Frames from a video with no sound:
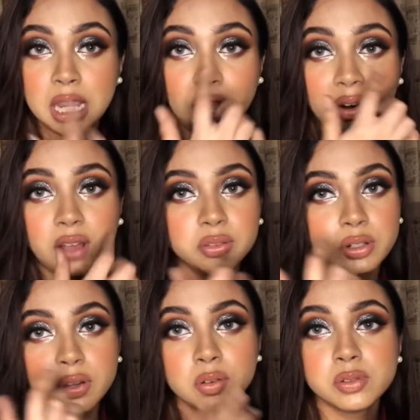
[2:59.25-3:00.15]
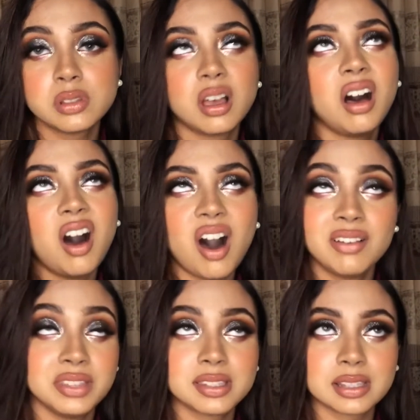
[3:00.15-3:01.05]
around the nose
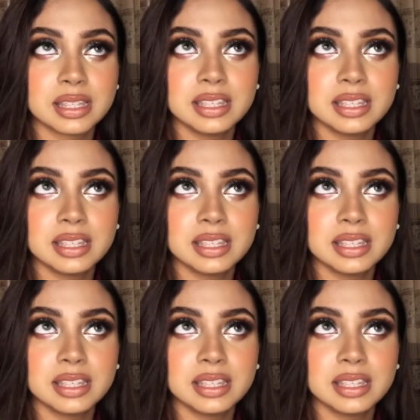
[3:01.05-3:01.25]
obviously,